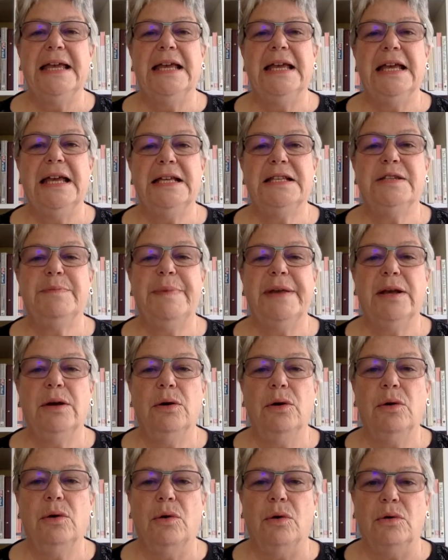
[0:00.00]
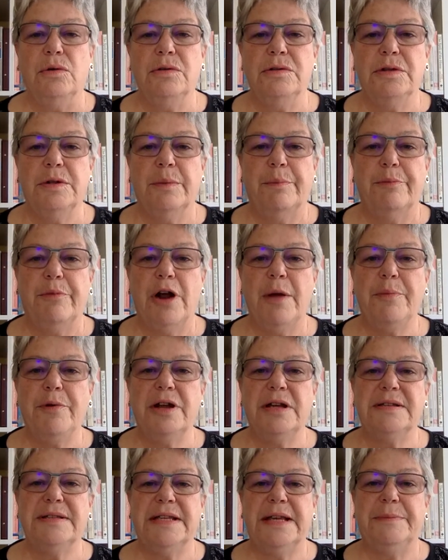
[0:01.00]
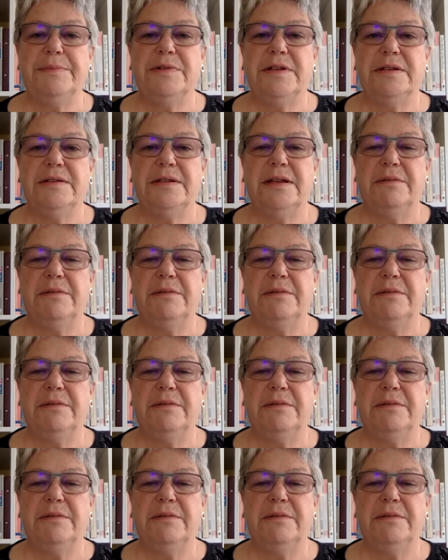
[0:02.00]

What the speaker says: It's because proprioceptors